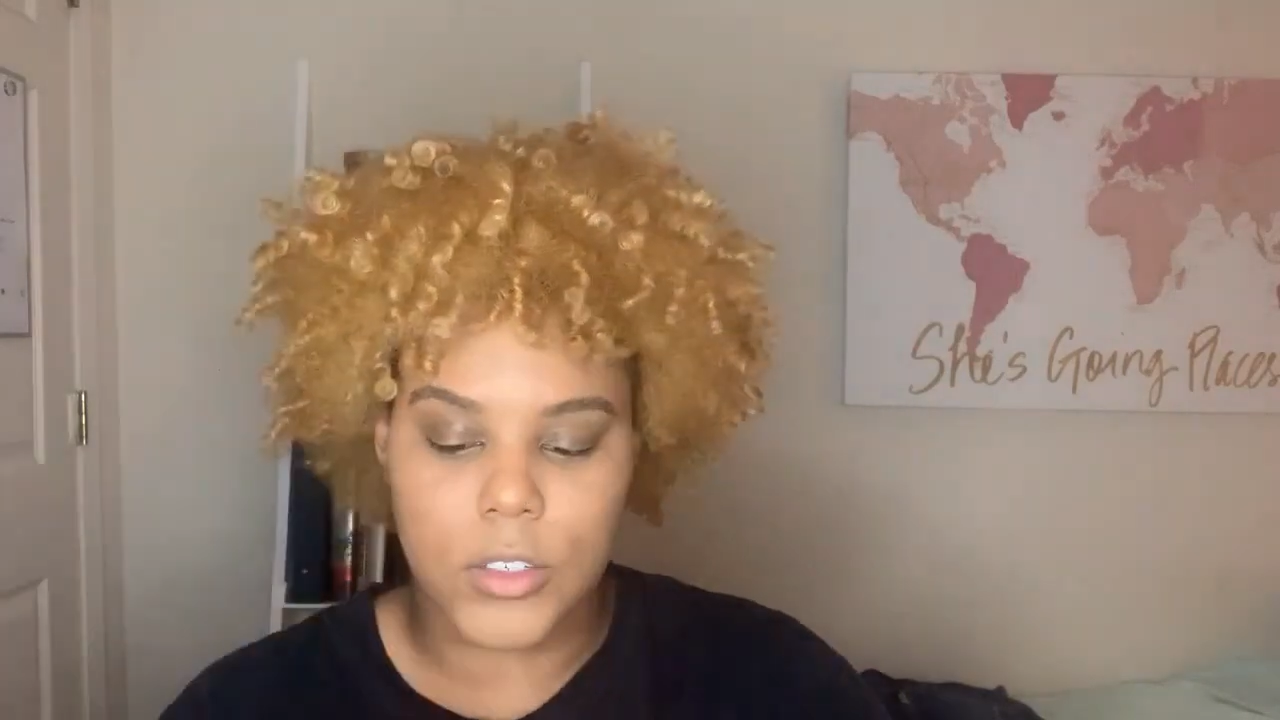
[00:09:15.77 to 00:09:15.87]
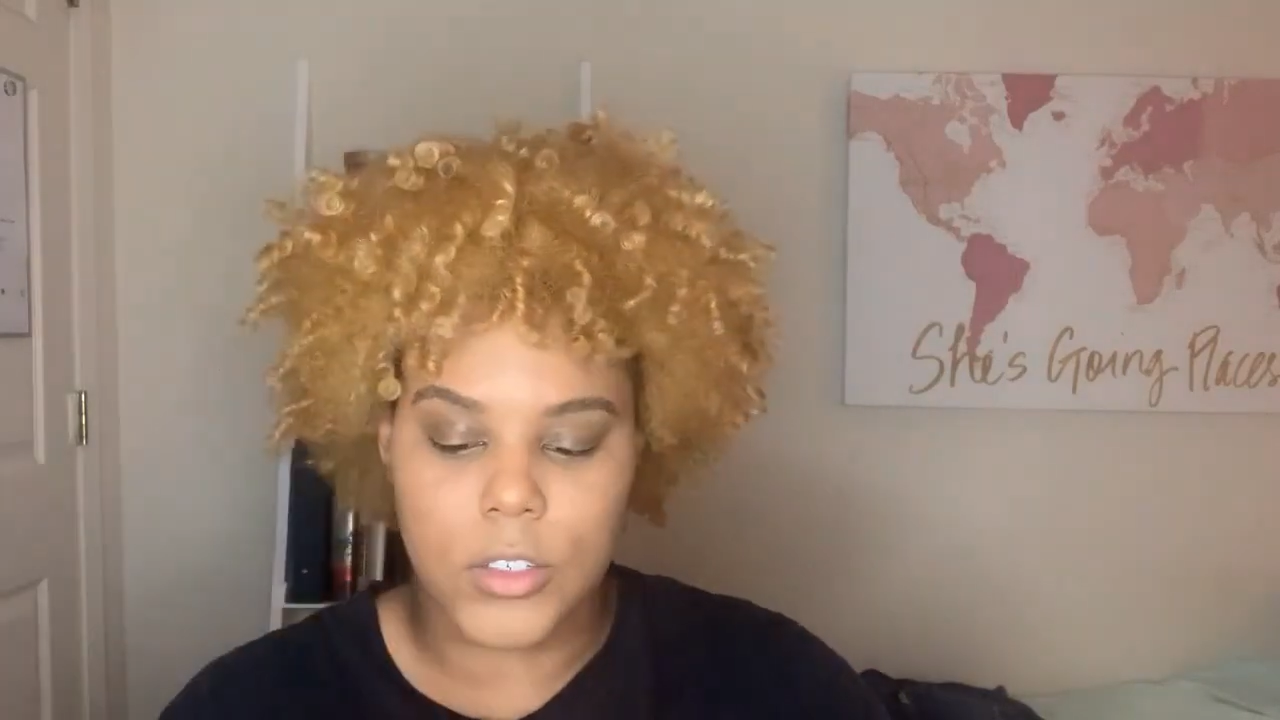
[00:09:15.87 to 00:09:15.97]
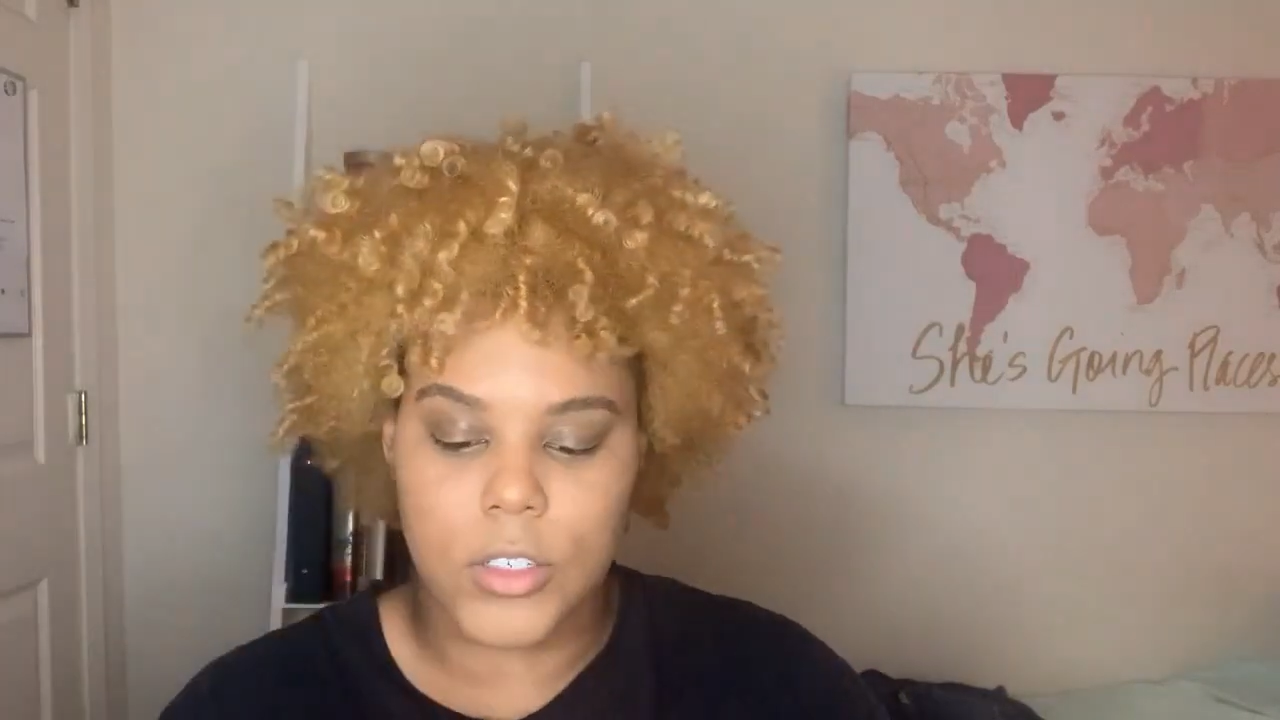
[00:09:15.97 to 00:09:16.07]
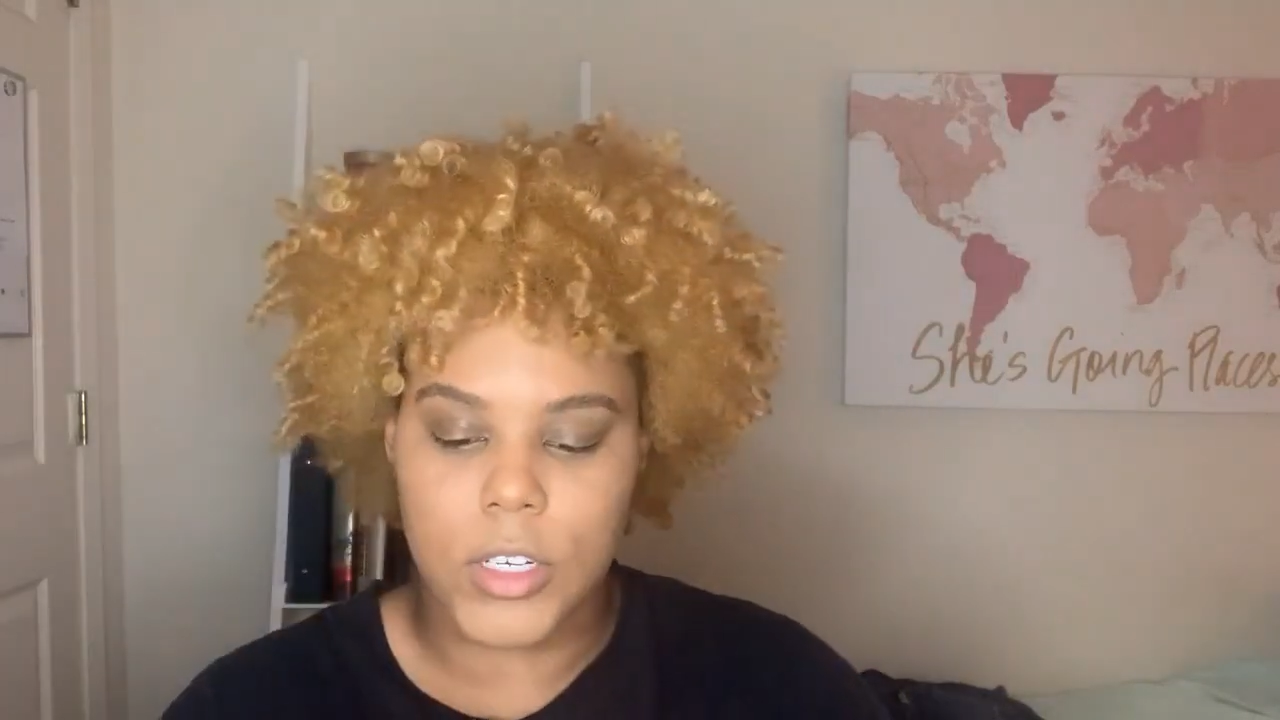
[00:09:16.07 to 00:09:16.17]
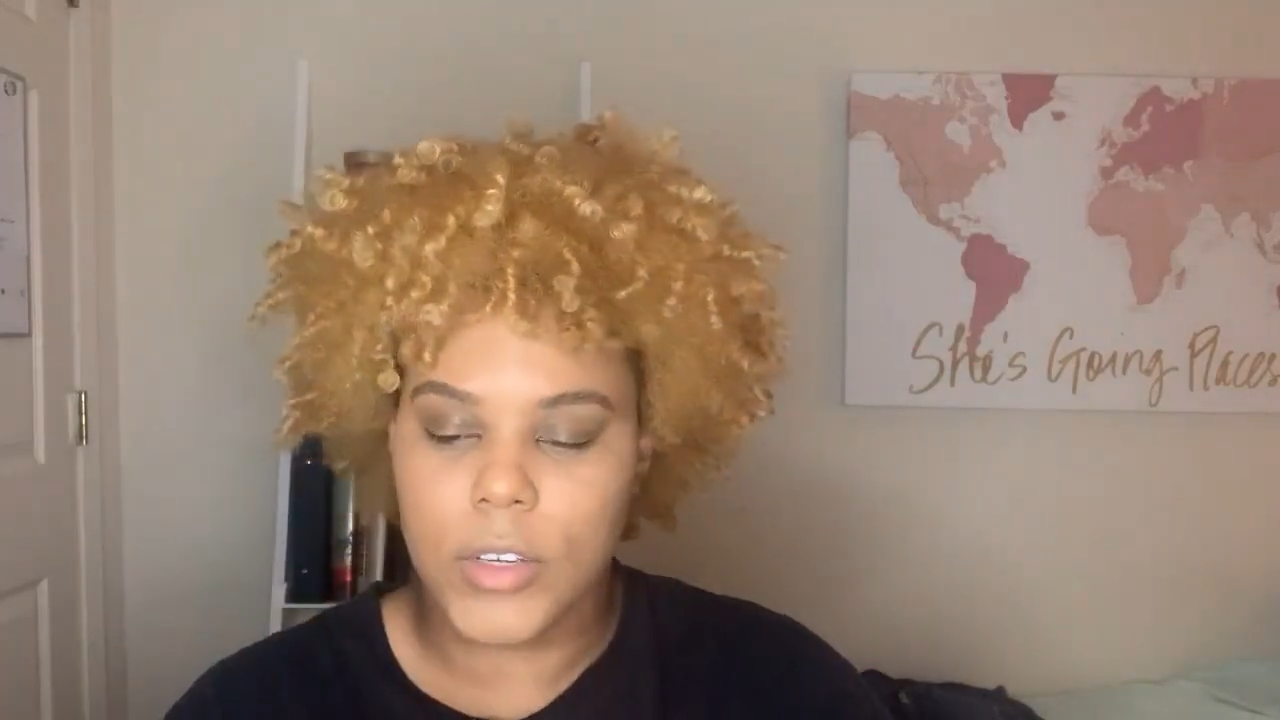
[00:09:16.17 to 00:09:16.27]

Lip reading: sure